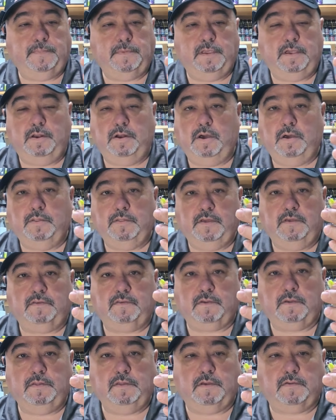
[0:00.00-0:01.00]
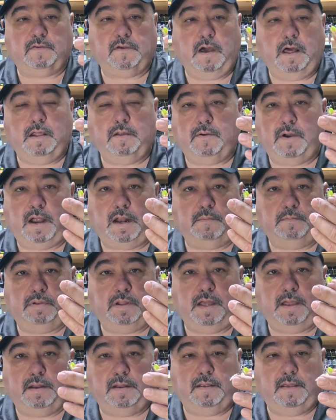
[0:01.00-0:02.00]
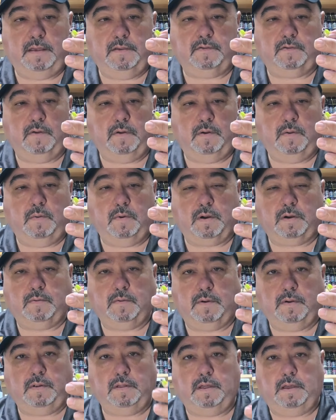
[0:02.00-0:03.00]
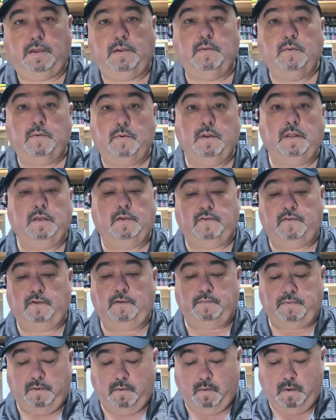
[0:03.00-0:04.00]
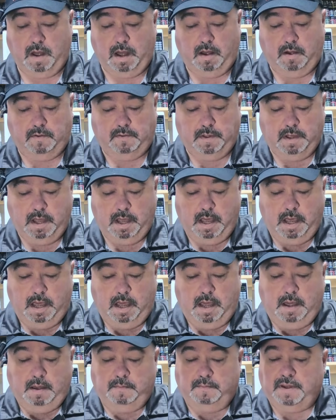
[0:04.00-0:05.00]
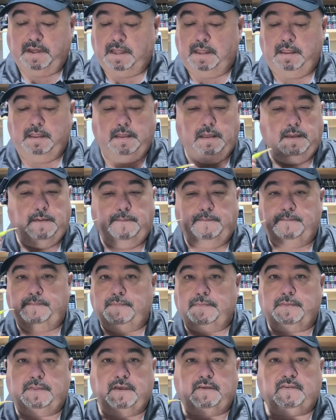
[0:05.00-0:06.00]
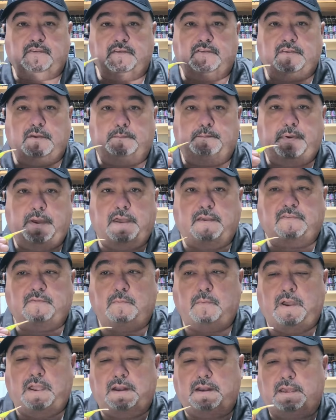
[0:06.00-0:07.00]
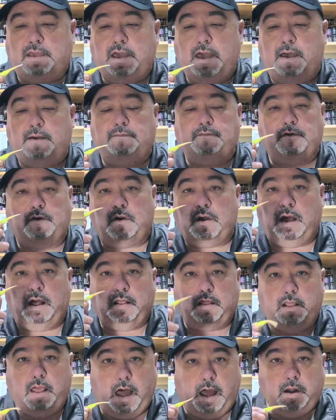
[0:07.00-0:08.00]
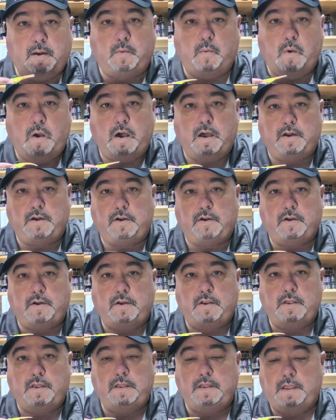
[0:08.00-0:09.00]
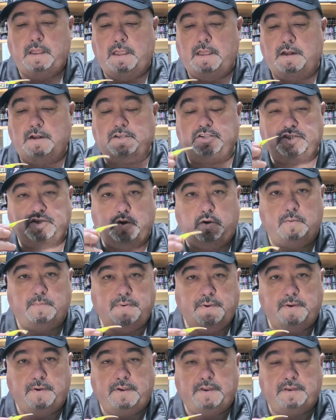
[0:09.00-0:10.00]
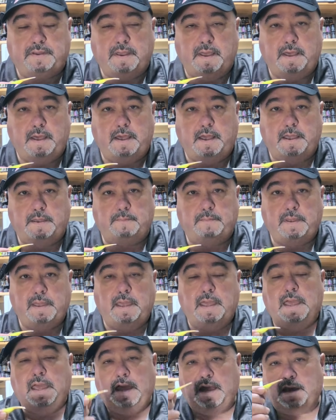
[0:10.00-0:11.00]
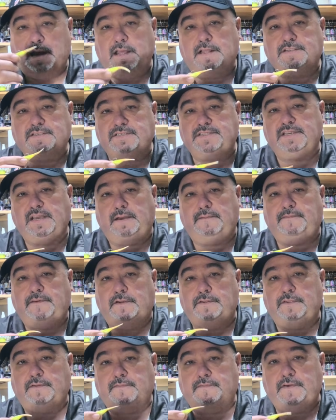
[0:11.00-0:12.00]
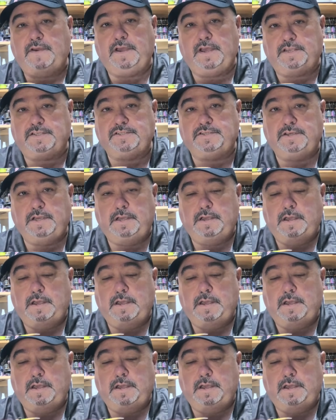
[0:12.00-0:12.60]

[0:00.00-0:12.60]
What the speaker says: this Colorado blade is going to work really, really super well. But this is the best way to cover a lot of water in a short period of time and get yourself on the fish.